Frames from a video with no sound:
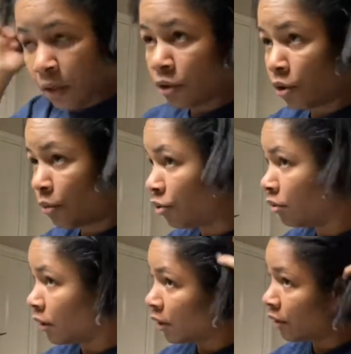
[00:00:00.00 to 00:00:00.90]
Do what you
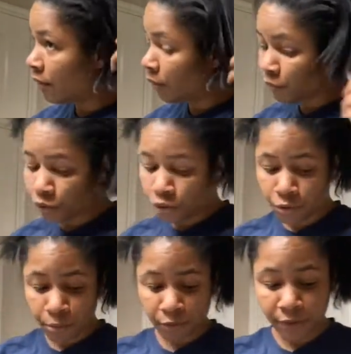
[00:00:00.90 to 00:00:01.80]
love what you do,
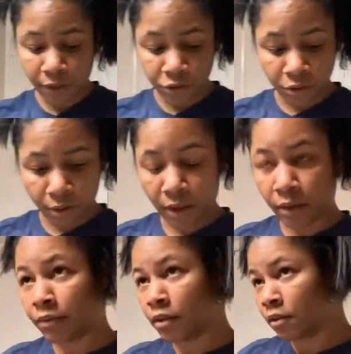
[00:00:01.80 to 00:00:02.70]
perfect your
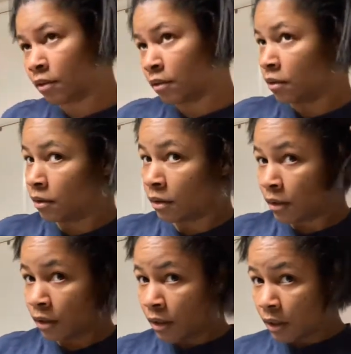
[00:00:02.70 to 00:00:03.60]
craft.
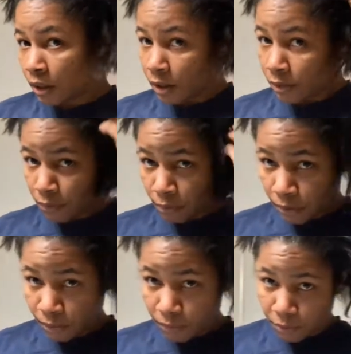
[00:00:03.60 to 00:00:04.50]
And if you
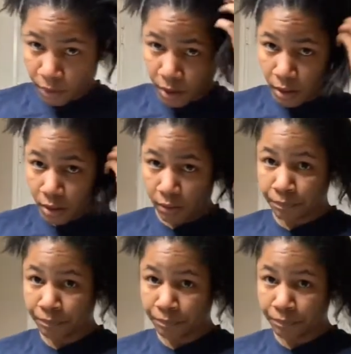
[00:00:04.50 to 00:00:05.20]
love doing hair,